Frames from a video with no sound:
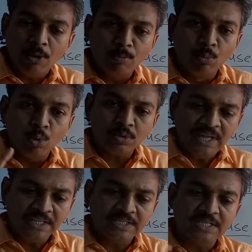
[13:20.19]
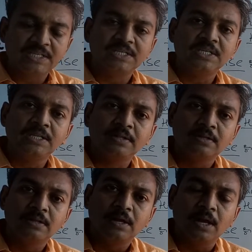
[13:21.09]
more than 16
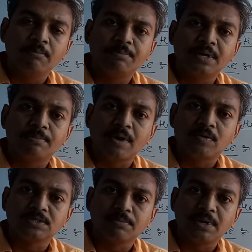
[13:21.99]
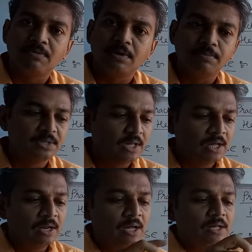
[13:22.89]
ampere power supply will be
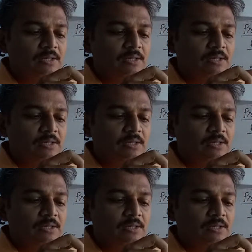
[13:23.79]
there,